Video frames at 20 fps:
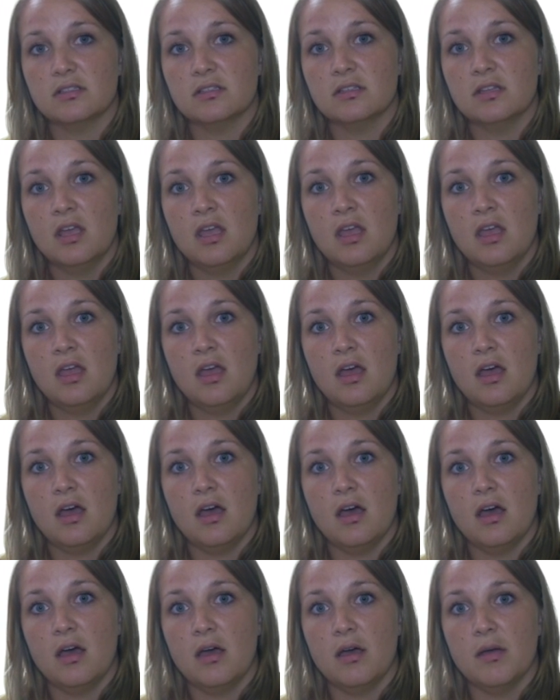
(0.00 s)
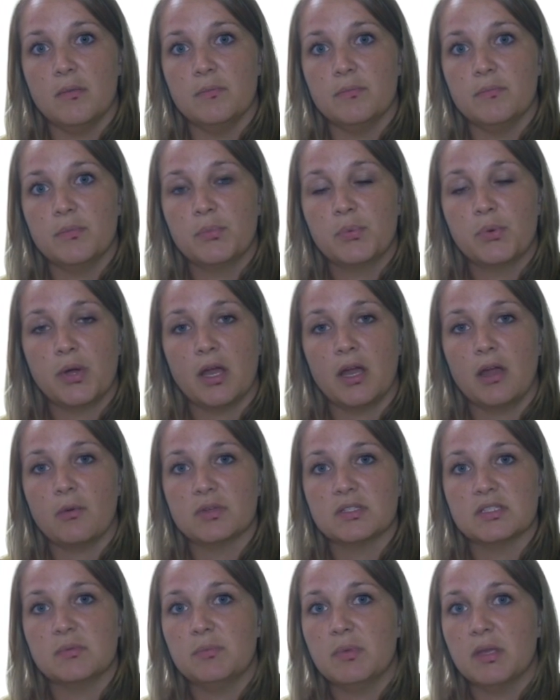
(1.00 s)
and prayer
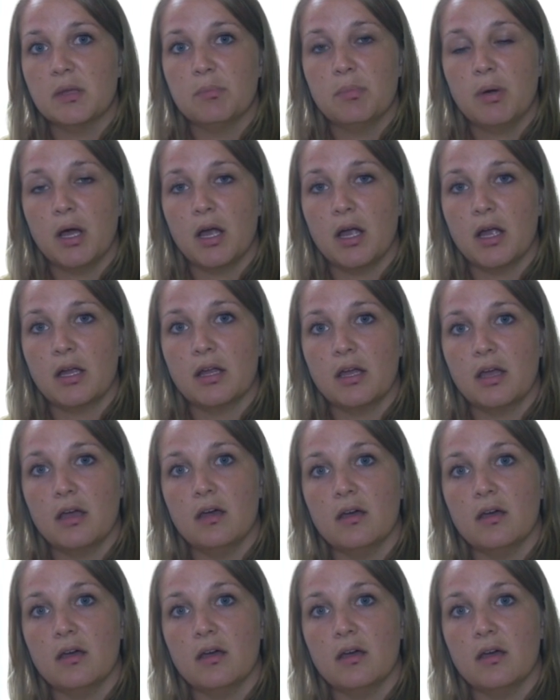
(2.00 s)
was a big part